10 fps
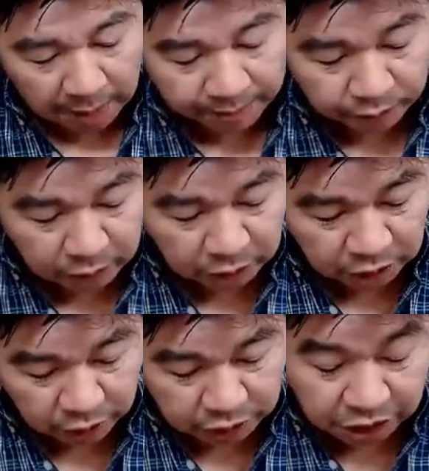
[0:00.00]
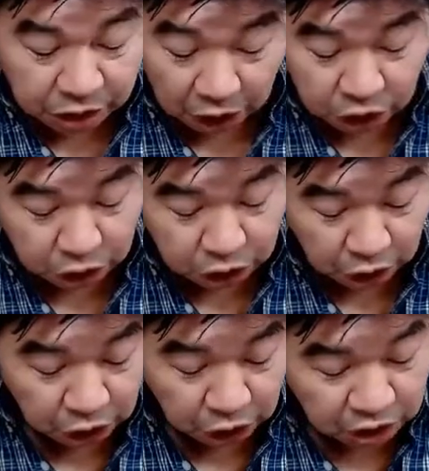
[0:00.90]
There's discussions on
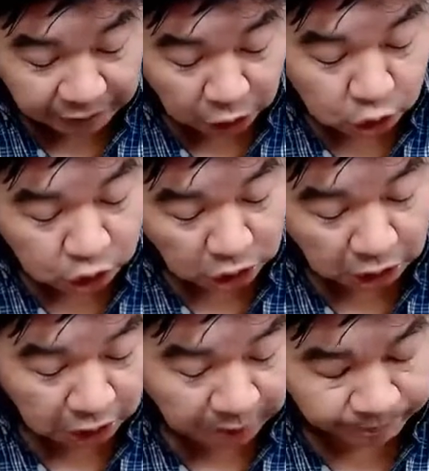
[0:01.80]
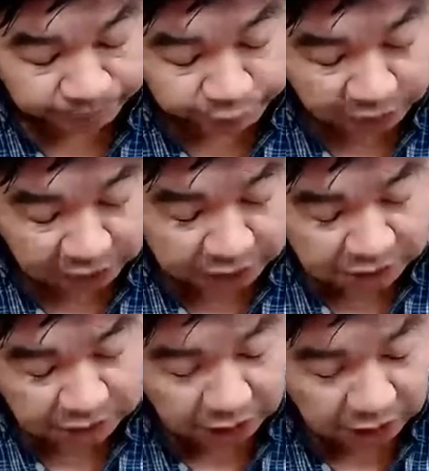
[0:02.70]
each of those. Let's see.